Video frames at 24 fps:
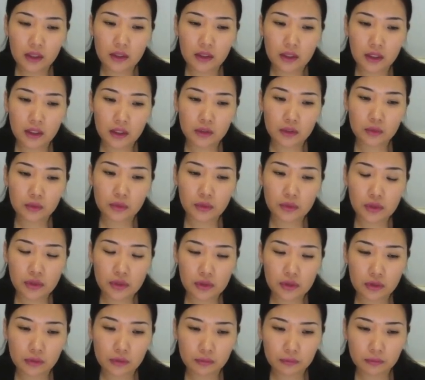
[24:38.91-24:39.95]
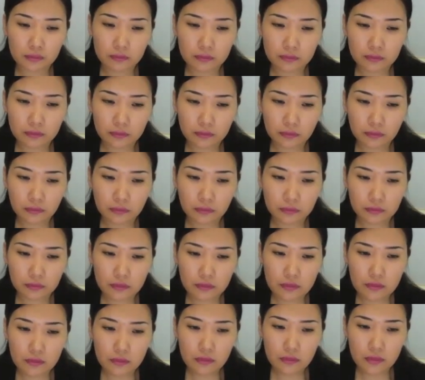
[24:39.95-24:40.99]
Then we should
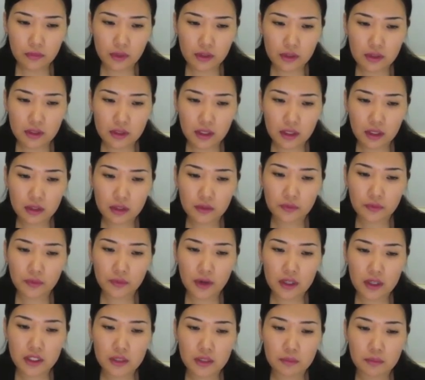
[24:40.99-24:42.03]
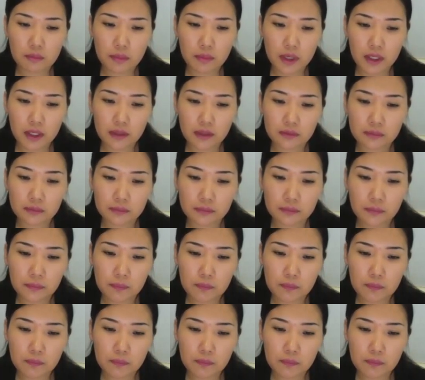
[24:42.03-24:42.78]
start a function main,